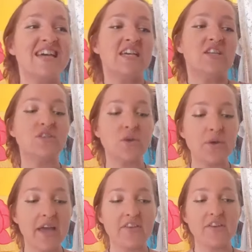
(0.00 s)
so
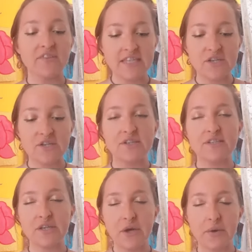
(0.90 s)
yeah, the invitation is
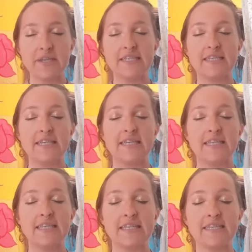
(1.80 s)
to go into the
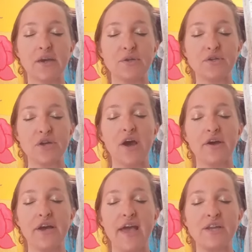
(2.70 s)
the second
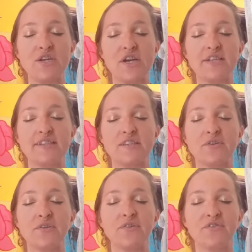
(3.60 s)
chakra and just
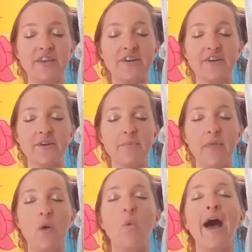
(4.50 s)
to feel.
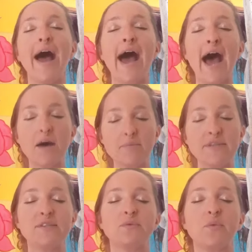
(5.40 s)
And what
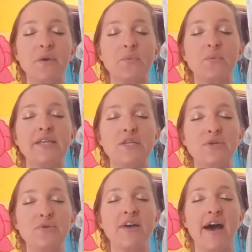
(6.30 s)
happens when we
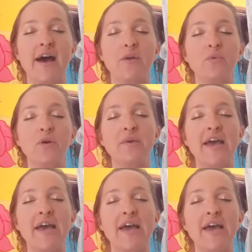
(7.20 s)
do that?
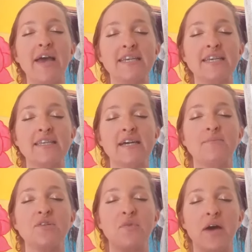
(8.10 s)
When we actually
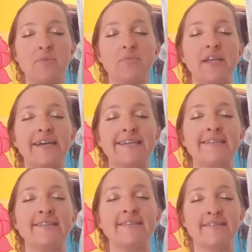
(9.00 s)
time unplug
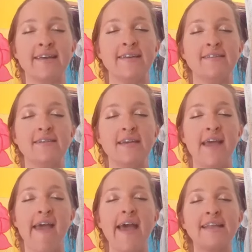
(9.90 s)
and sit
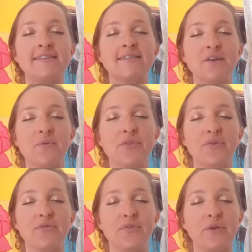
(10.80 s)
and sit with the
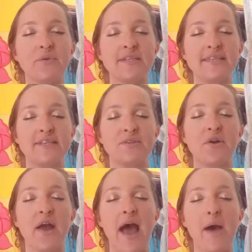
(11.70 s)
frequencies that
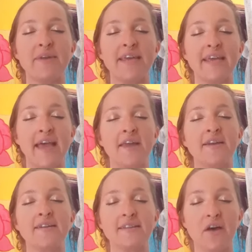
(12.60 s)
are happening
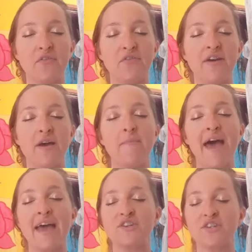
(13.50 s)
and love them
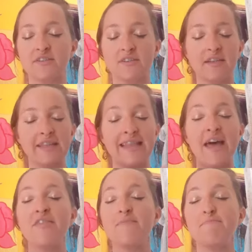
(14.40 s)
and just
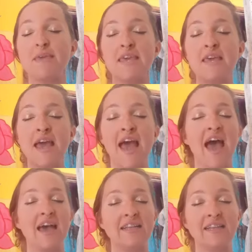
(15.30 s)
let them be
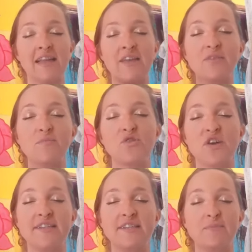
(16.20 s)
and let them
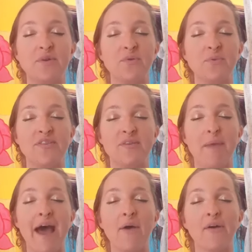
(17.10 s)
transmute with the
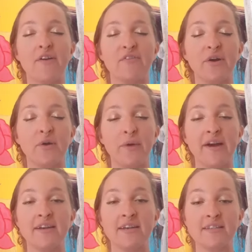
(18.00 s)
power of our
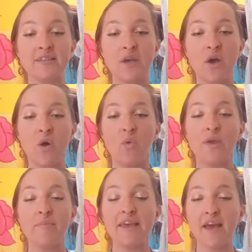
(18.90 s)
awareness,
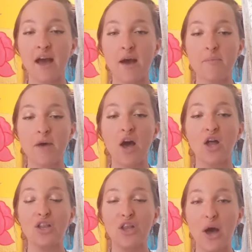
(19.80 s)
we become
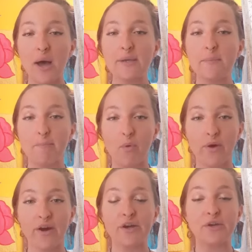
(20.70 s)
a lot
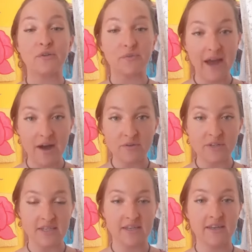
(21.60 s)
more
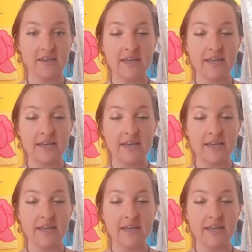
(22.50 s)
grounded.